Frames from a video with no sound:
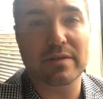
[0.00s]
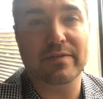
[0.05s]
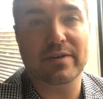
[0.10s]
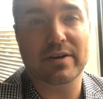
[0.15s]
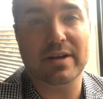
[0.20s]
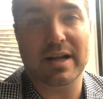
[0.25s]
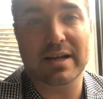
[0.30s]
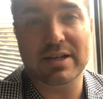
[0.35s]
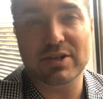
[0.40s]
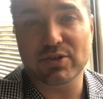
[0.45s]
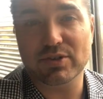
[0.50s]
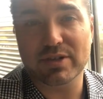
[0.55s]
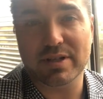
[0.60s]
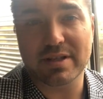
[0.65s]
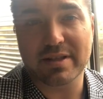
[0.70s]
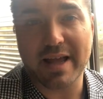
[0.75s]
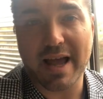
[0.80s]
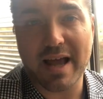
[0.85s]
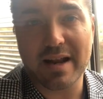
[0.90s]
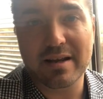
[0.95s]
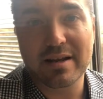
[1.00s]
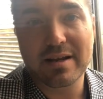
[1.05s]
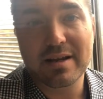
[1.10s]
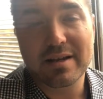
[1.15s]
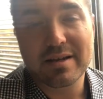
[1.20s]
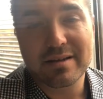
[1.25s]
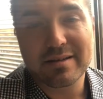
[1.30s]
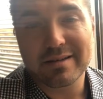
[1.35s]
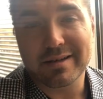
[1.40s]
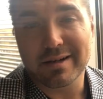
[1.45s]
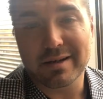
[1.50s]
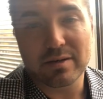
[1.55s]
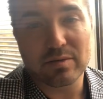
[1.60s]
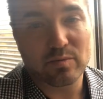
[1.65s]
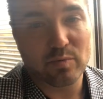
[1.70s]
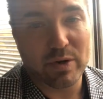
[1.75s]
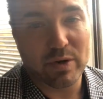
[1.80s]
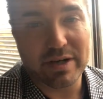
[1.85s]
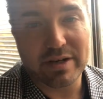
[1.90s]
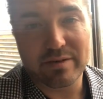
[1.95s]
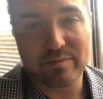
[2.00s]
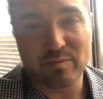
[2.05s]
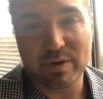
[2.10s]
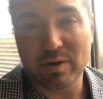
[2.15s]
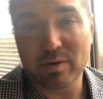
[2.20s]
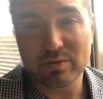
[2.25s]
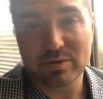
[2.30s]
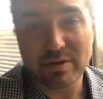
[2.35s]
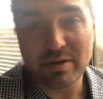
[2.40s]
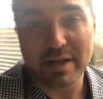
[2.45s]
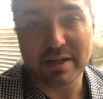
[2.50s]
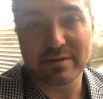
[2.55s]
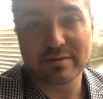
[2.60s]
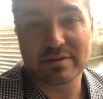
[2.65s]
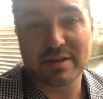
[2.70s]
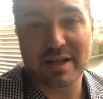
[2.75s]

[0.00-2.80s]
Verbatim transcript: if you're not interested in that, you know, we, we don't do it.